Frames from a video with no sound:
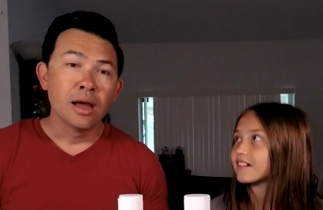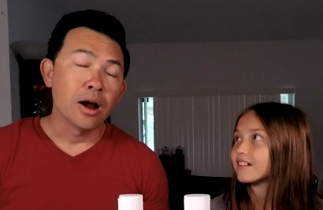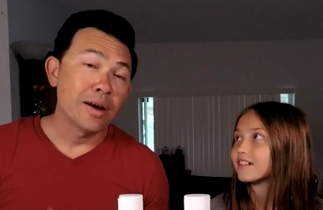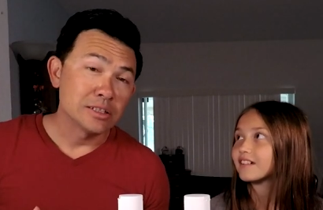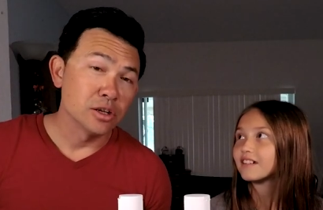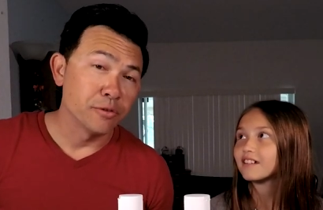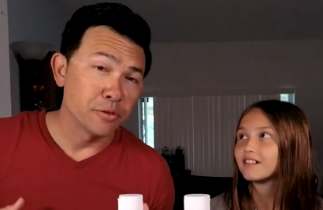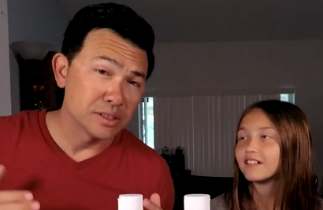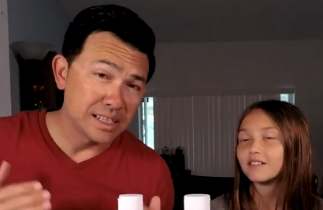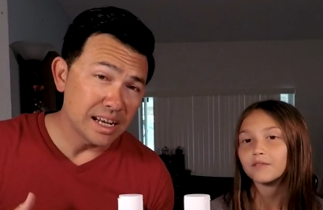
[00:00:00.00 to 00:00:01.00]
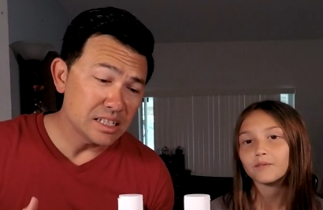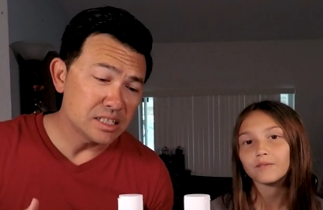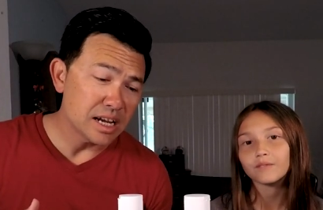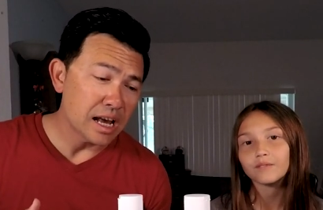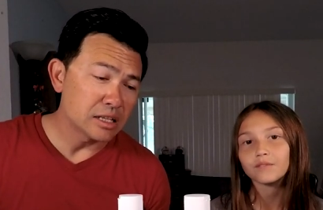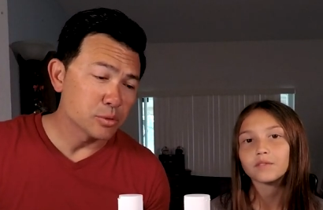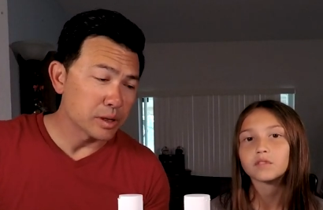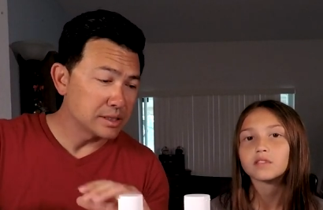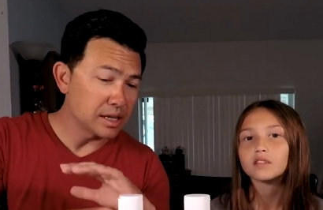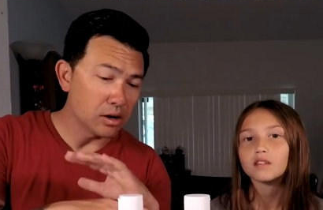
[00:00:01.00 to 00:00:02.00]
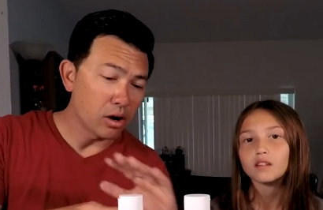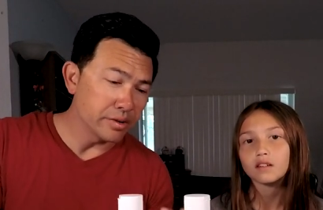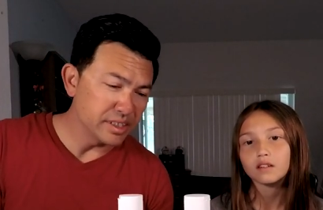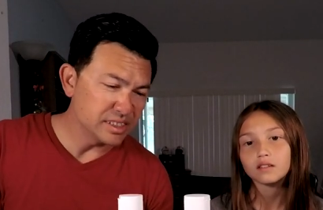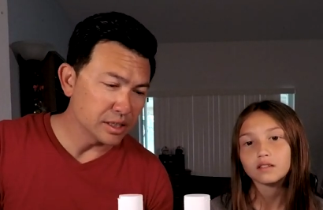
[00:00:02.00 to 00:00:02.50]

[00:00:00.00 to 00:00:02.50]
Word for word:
Speaker 1: All right, so for today's challenge, we're gonna take all these